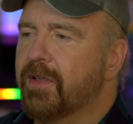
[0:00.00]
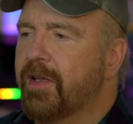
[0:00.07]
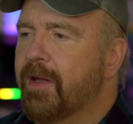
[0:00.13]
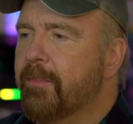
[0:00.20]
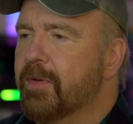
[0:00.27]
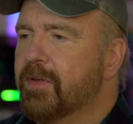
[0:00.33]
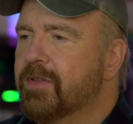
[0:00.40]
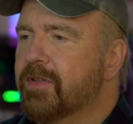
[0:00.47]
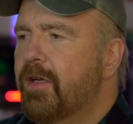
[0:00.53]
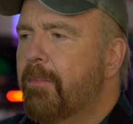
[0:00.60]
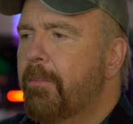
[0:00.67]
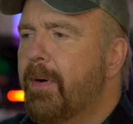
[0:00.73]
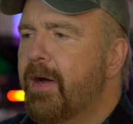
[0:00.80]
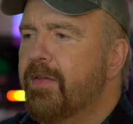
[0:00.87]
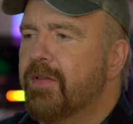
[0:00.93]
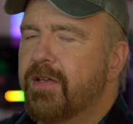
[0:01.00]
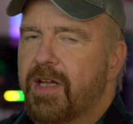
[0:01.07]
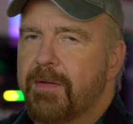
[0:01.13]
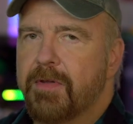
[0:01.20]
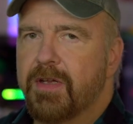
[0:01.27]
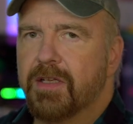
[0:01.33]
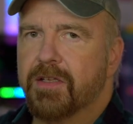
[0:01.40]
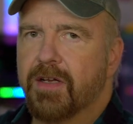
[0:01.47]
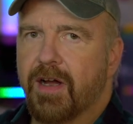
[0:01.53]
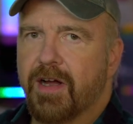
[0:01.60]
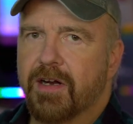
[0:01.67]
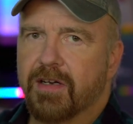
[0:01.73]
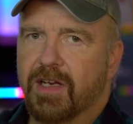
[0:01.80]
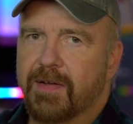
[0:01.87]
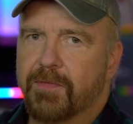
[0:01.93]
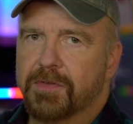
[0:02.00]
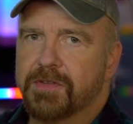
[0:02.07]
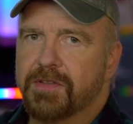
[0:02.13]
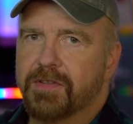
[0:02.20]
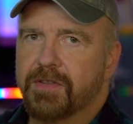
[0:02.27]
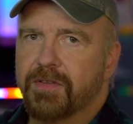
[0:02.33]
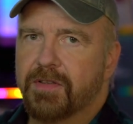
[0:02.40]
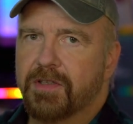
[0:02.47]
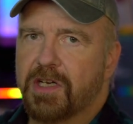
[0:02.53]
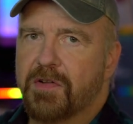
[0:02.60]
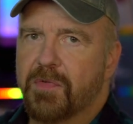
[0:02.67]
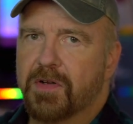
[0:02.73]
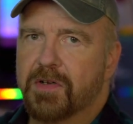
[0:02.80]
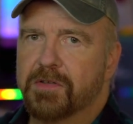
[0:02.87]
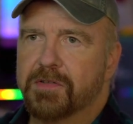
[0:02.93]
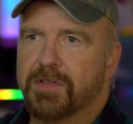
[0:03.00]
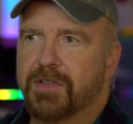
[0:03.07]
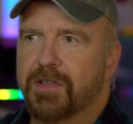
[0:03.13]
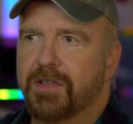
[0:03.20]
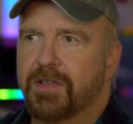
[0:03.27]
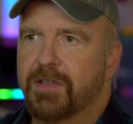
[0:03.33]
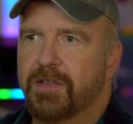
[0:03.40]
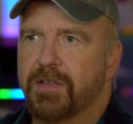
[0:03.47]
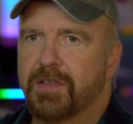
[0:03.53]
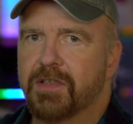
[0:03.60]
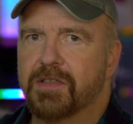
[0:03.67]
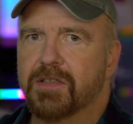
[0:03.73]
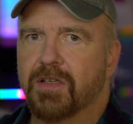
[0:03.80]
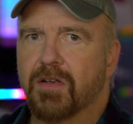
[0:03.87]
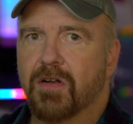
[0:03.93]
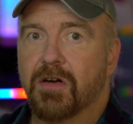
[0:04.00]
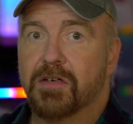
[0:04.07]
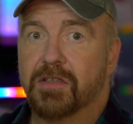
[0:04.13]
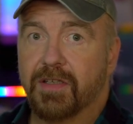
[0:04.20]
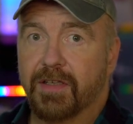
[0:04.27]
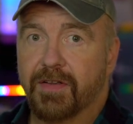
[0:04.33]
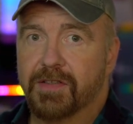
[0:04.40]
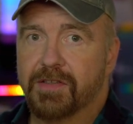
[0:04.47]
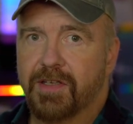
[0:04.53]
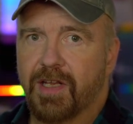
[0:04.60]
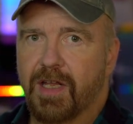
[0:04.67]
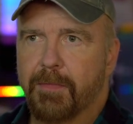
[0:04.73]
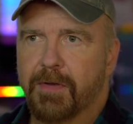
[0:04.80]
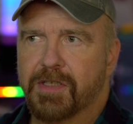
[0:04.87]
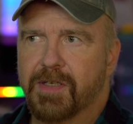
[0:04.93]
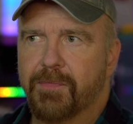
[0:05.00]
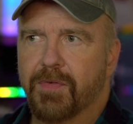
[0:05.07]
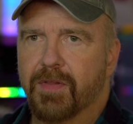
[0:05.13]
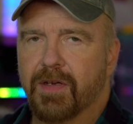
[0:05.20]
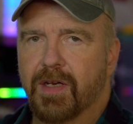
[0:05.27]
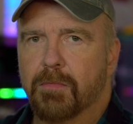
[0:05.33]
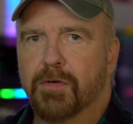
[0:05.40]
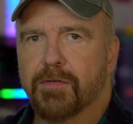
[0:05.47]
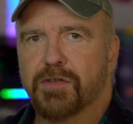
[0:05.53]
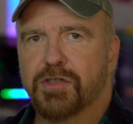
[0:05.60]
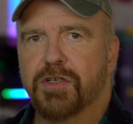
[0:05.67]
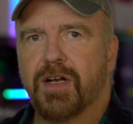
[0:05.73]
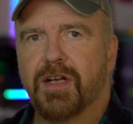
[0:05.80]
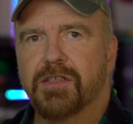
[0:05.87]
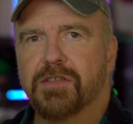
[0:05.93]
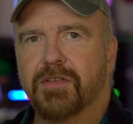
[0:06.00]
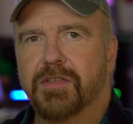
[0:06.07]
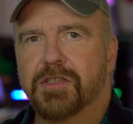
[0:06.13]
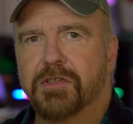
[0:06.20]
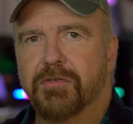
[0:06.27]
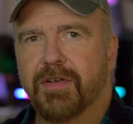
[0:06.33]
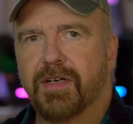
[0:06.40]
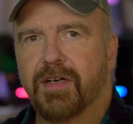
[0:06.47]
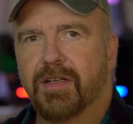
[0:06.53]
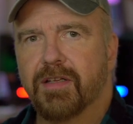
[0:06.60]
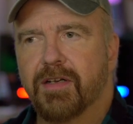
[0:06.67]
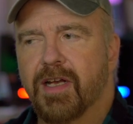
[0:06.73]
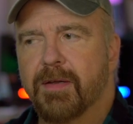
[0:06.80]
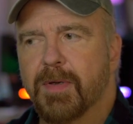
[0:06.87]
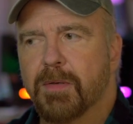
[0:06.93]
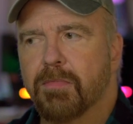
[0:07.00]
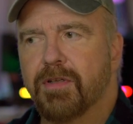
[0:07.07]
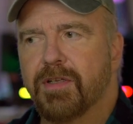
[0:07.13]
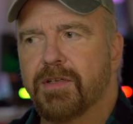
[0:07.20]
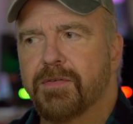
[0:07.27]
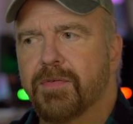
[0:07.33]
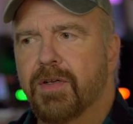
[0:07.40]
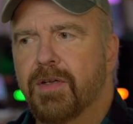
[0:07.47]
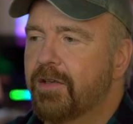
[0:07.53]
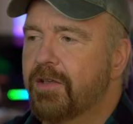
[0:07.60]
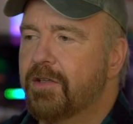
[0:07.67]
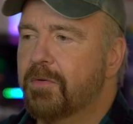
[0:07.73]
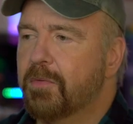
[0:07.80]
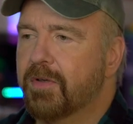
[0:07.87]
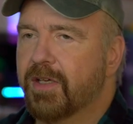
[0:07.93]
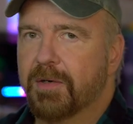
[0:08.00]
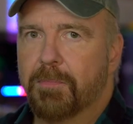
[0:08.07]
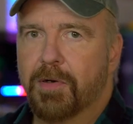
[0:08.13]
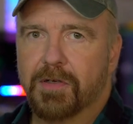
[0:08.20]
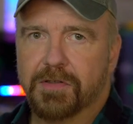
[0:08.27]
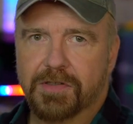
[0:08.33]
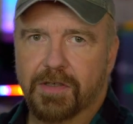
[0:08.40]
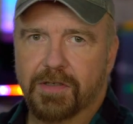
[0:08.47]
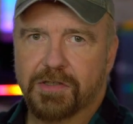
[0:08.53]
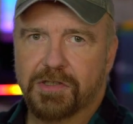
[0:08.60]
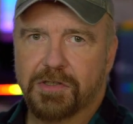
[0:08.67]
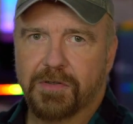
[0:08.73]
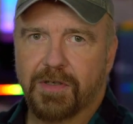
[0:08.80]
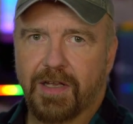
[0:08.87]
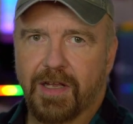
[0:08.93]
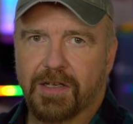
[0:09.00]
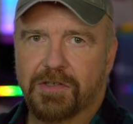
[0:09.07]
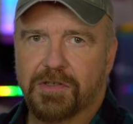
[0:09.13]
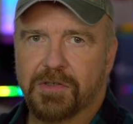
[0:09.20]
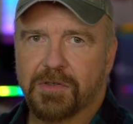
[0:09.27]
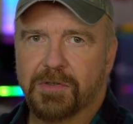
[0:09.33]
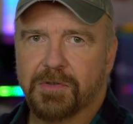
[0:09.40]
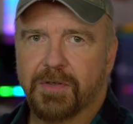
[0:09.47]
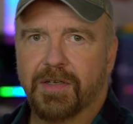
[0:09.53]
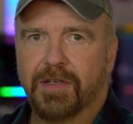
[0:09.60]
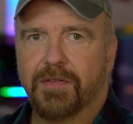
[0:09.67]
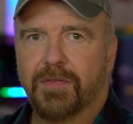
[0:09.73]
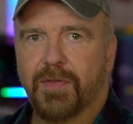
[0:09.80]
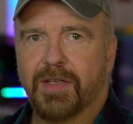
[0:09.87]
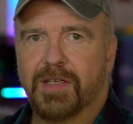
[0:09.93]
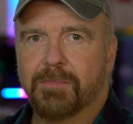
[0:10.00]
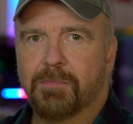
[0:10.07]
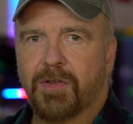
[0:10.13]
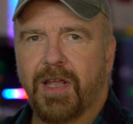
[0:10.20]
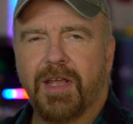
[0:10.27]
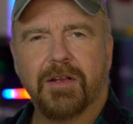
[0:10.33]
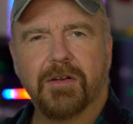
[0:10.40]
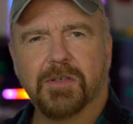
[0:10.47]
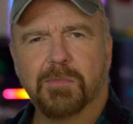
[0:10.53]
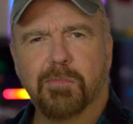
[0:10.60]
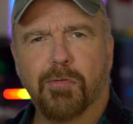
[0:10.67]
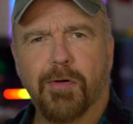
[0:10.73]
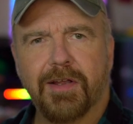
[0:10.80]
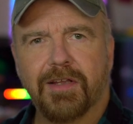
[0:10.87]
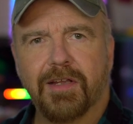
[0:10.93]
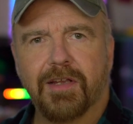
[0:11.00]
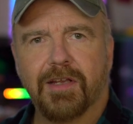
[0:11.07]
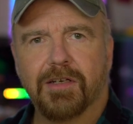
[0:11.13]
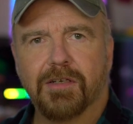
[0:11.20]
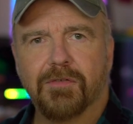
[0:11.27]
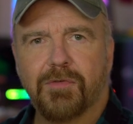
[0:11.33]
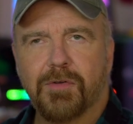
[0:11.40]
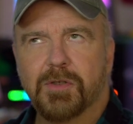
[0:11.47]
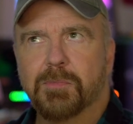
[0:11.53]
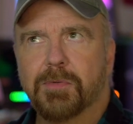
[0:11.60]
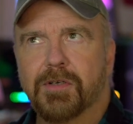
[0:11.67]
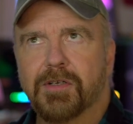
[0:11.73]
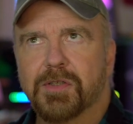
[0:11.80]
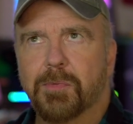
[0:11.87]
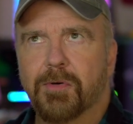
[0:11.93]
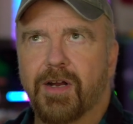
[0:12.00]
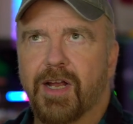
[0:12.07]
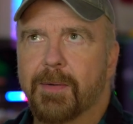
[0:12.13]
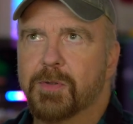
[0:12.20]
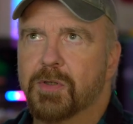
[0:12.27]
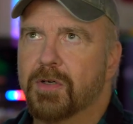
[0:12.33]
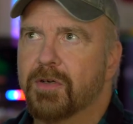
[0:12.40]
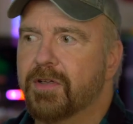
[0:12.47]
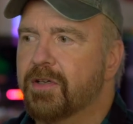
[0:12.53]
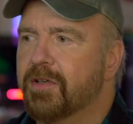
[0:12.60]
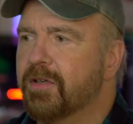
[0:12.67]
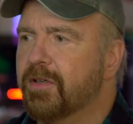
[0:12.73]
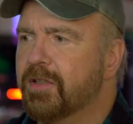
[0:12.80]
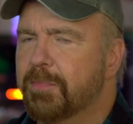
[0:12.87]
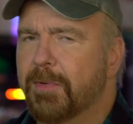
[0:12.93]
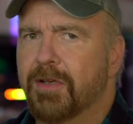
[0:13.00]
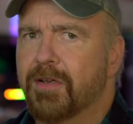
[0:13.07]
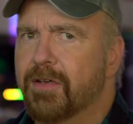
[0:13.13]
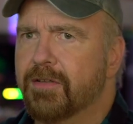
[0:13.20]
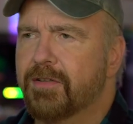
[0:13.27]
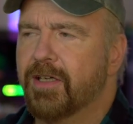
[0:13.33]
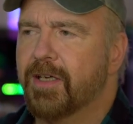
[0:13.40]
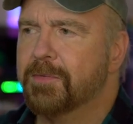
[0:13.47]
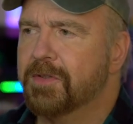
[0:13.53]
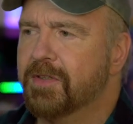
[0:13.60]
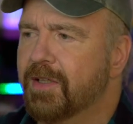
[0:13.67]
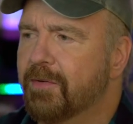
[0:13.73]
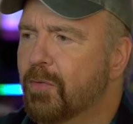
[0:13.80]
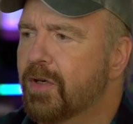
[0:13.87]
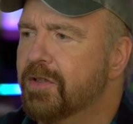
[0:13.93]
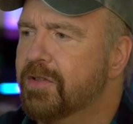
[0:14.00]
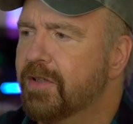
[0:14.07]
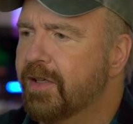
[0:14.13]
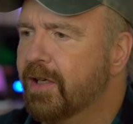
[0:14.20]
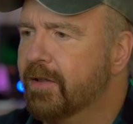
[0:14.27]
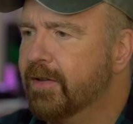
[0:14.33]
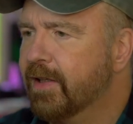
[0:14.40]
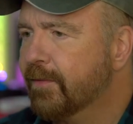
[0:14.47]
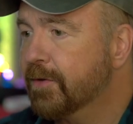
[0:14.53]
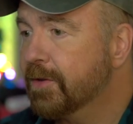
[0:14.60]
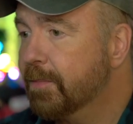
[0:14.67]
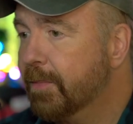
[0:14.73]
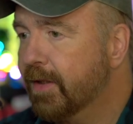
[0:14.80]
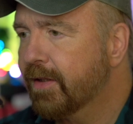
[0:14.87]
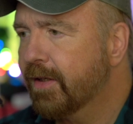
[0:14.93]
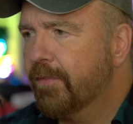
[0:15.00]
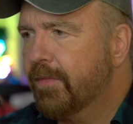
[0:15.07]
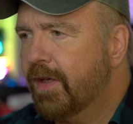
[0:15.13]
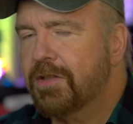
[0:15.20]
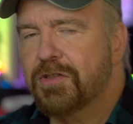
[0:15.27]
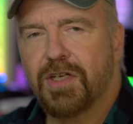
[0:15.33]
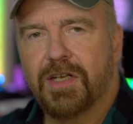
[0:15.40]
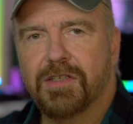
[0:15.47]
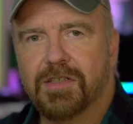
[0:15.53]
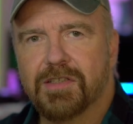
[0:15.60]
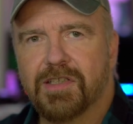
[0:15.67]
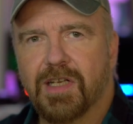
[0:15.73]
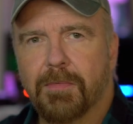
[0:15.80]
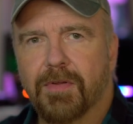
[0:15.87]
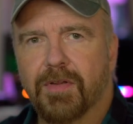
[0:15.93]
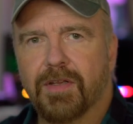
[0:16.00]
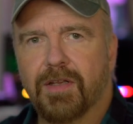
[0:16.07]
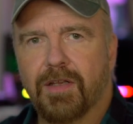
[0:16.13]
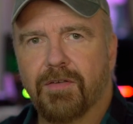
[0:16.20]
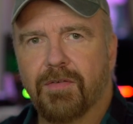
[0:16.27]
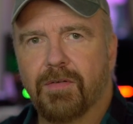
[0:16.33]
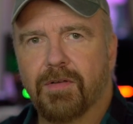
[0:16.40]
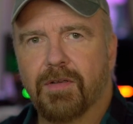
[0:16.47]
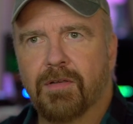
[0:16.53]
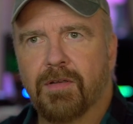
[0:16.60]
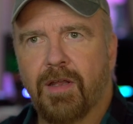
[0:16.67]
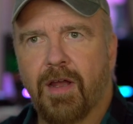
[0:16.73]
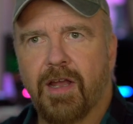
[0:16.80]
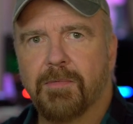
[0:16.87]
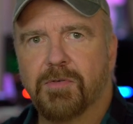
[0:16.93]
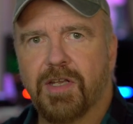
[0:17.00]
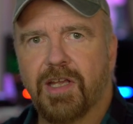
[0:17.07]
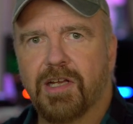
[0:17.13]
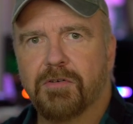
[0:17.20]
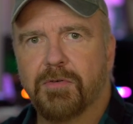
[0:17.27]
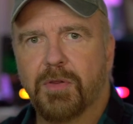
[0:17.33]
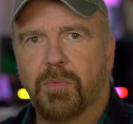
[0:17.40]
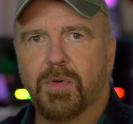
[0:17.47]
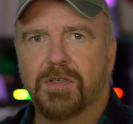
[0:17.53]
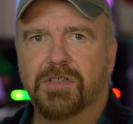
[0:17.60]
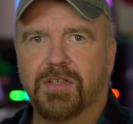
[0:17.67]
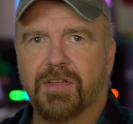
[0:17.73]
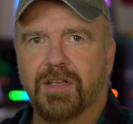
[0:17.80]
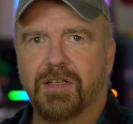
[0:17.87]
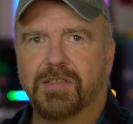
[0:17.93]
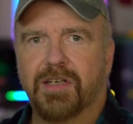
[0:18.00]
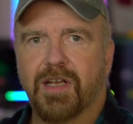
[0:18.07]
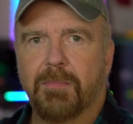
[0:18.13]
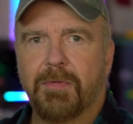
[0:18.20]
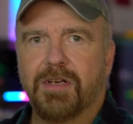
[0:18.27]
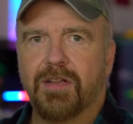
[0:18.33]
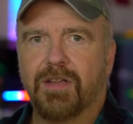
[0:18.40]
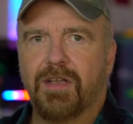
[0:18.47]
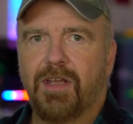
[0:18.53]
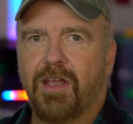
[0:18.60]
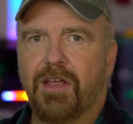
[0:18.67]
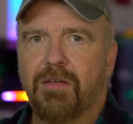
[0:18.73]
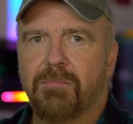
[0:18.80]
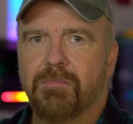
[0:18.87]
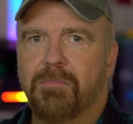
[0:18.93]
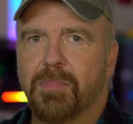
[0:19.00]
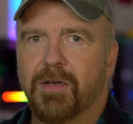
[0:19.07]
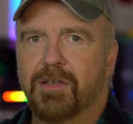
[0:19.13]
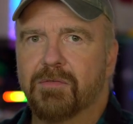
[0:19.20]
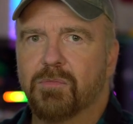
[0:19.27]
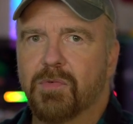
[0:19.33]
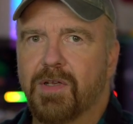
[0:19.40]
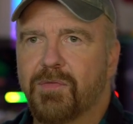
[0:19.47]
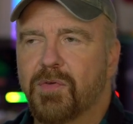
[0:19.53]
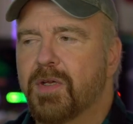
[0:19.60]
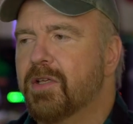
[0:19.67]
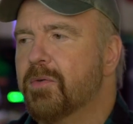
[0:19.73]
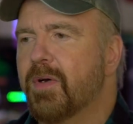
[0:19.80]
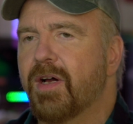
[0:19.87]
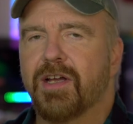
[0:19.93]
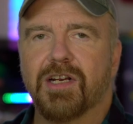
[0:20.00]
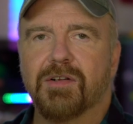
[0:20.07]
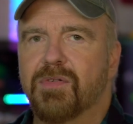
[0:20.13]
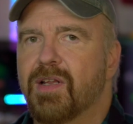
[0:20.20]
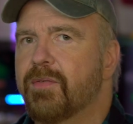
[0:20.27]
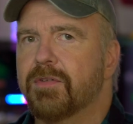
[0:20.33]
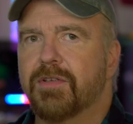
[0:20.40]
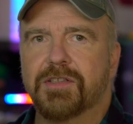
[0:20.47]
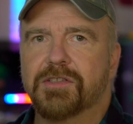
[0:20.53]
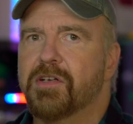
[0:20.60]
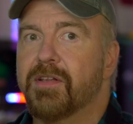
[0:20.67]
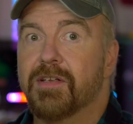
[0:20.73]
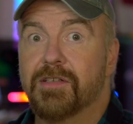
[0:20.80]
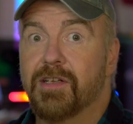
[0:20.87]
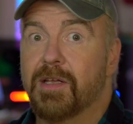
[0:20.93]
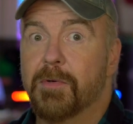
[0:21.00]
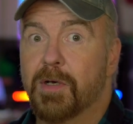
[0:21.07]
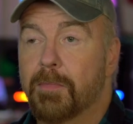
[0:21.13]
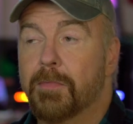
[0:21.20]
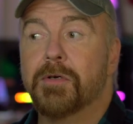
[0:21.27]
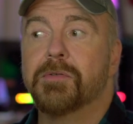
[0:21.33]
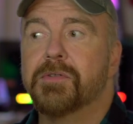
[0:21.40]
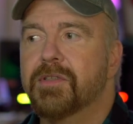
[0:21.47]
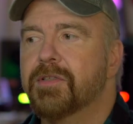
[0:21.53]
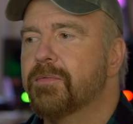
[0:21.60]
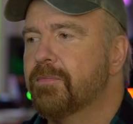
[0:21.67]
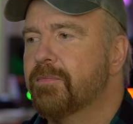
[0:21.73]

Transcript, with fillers: Tempest. By the time you get to higher levels, the difficulty is largely the same, except for the number of shots on the screen at a time, I believe. You will get pulsars shooting at you and tankers breaking into fuse balls perhaps earlier. It's been a long time since I watched the yellow levels, but it changes some of the time scale with which things come into the game, but if you get to a high enough level, it's all the same almost.